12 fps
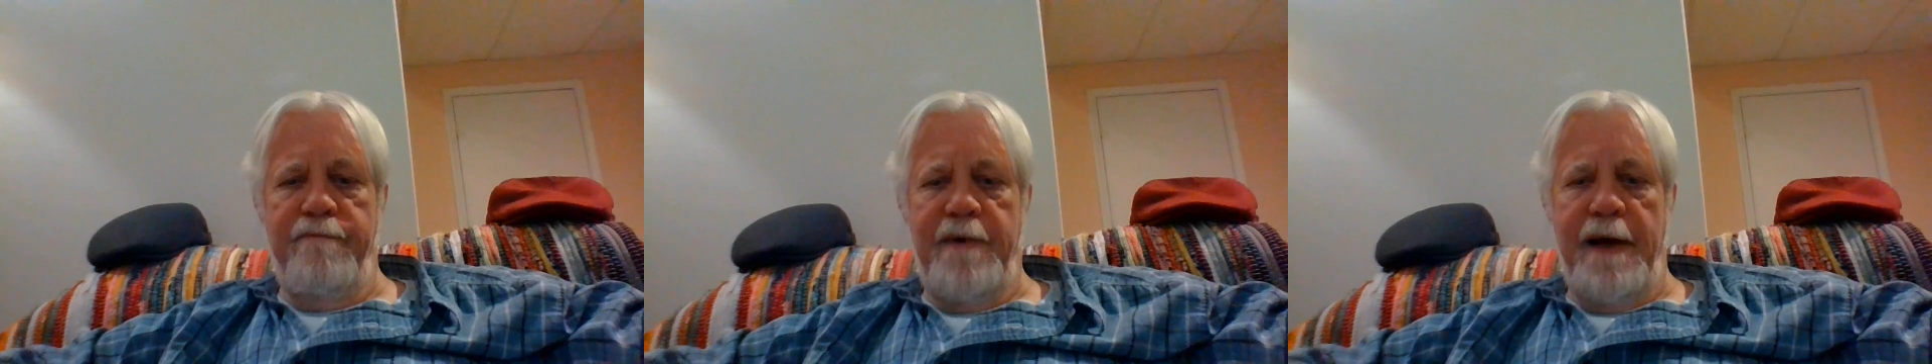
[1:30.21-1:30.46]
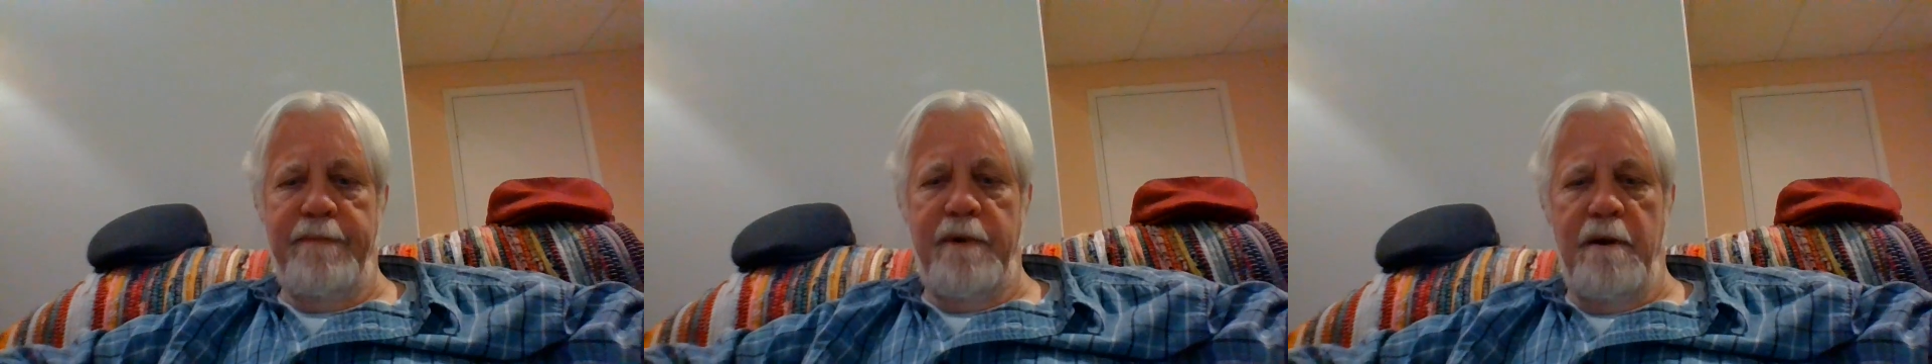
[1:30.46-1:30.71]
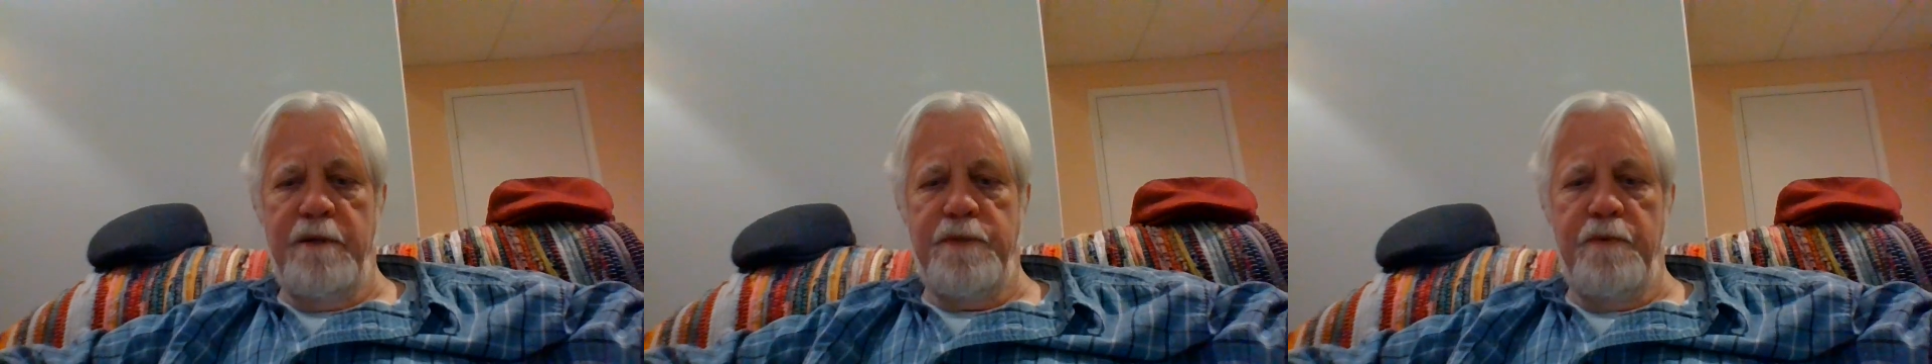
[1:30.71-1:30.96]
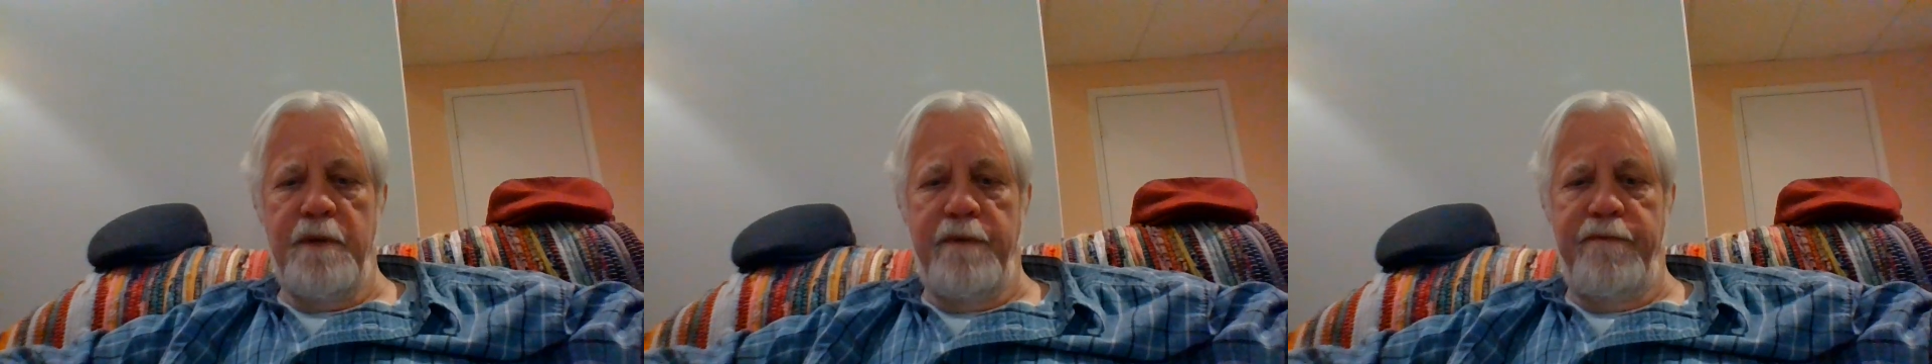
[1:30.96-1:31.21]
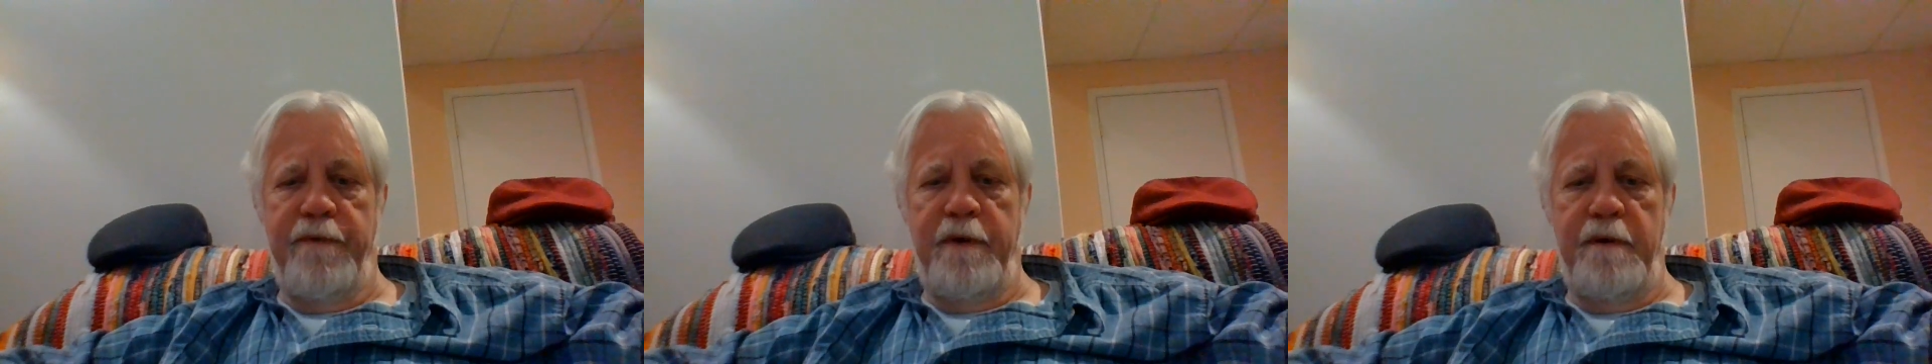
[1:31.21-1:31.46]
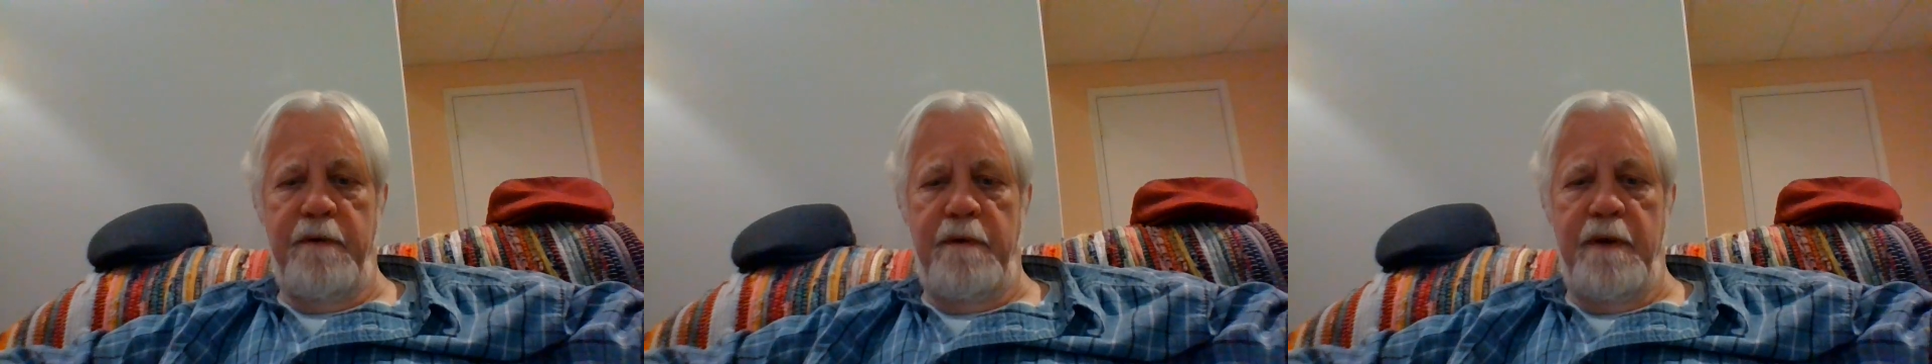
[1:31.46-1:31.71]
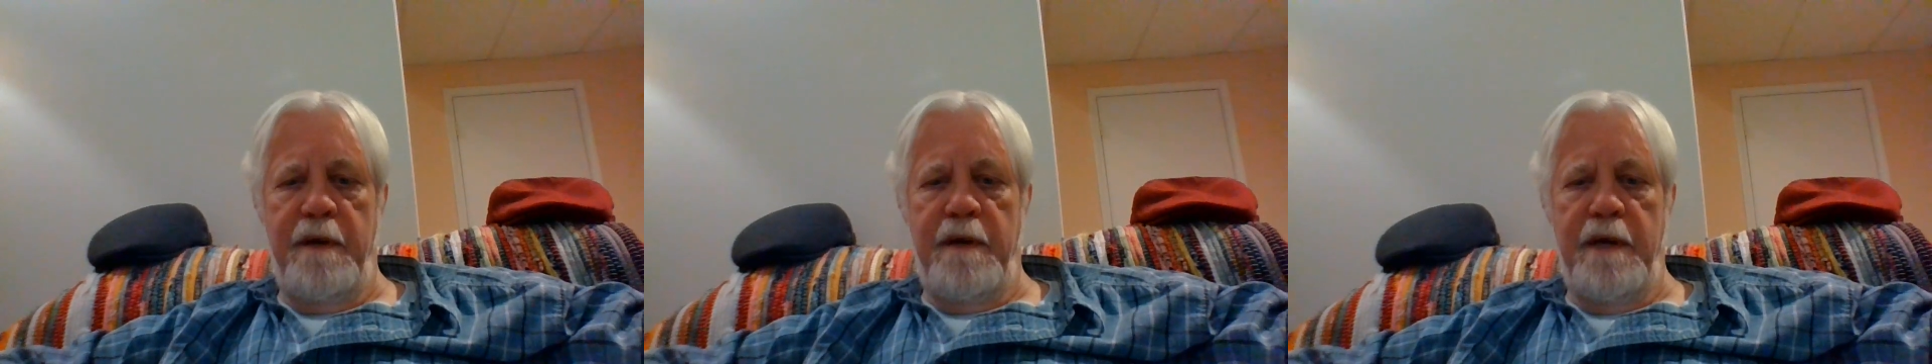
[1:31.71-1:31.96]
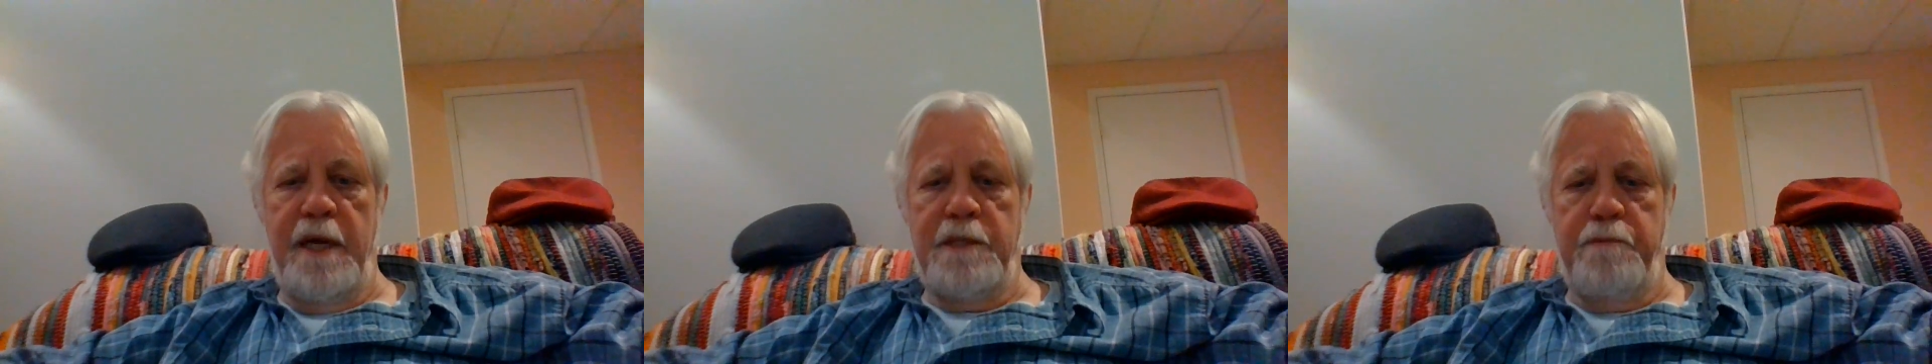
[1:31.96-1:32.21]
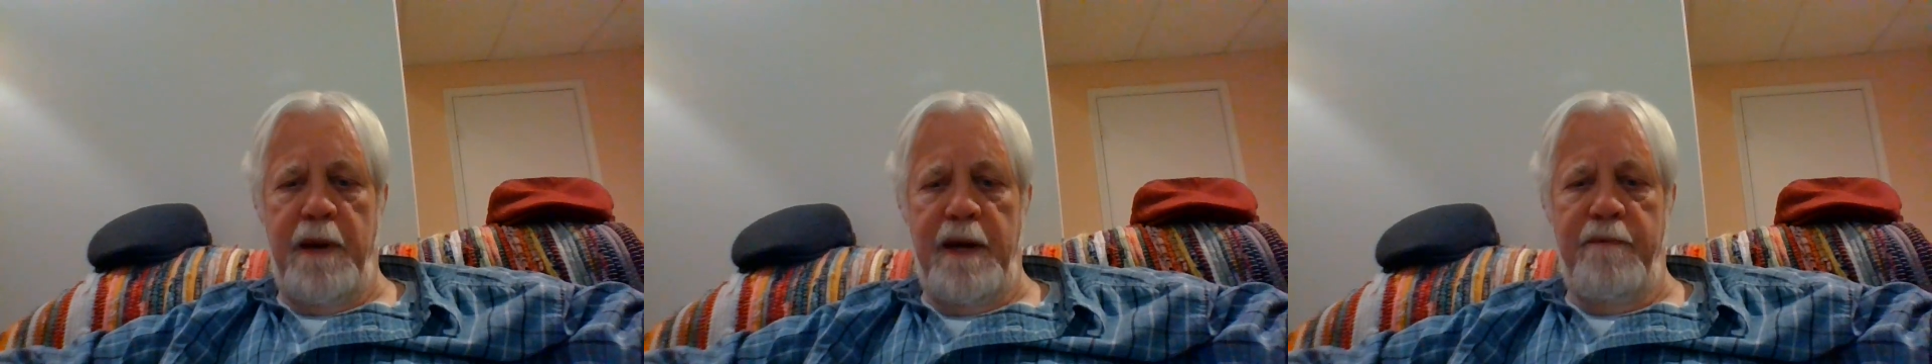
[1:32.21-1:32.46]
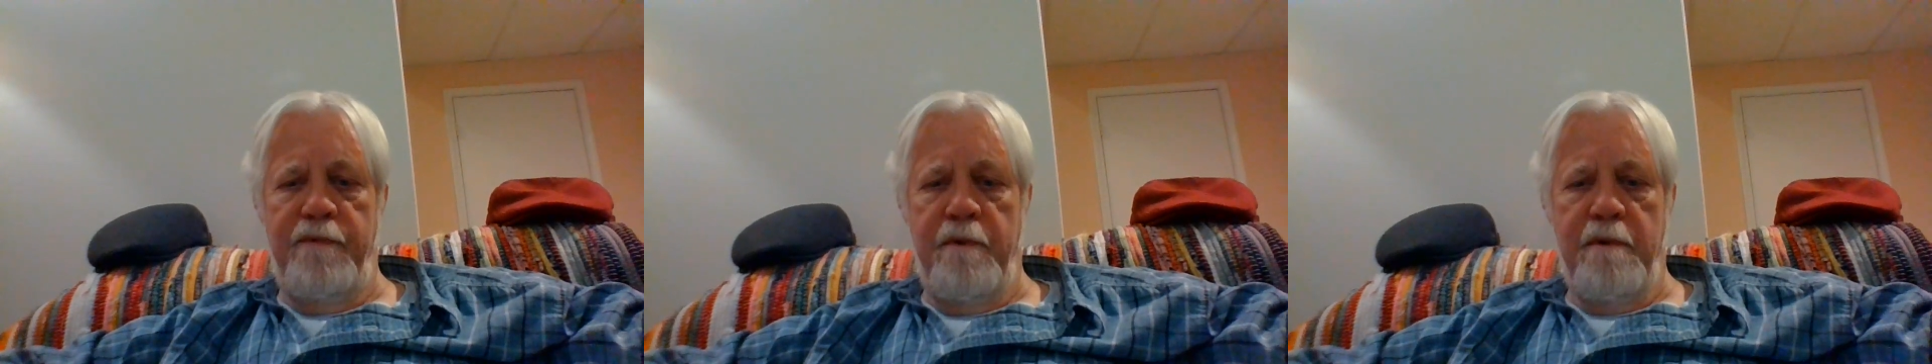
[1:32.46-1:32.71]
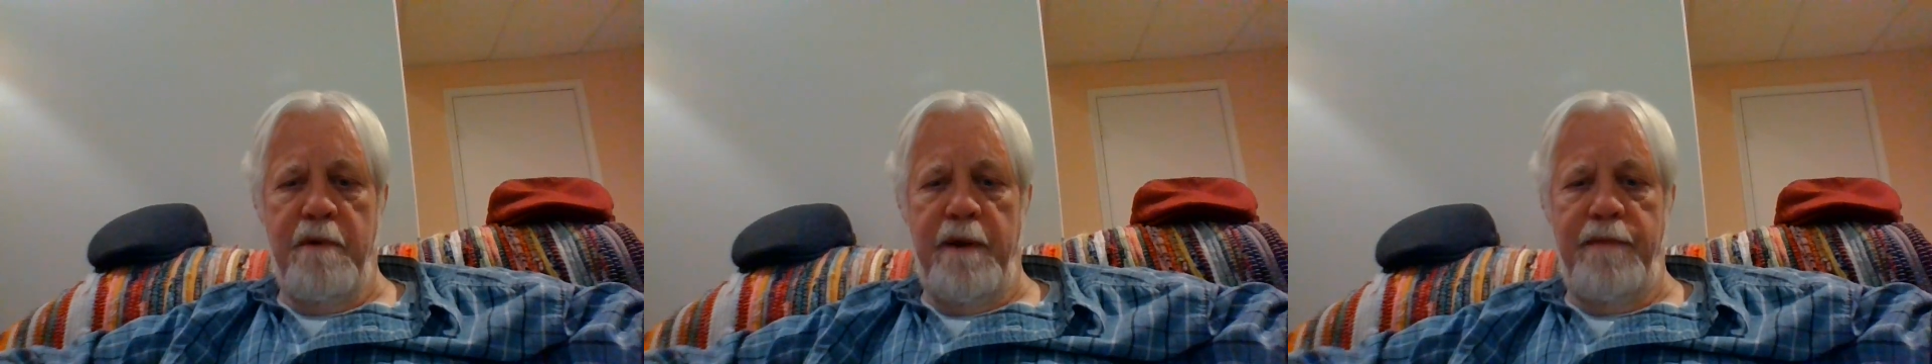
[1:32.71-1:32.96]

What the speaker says: $5 worth of food, it's paid for.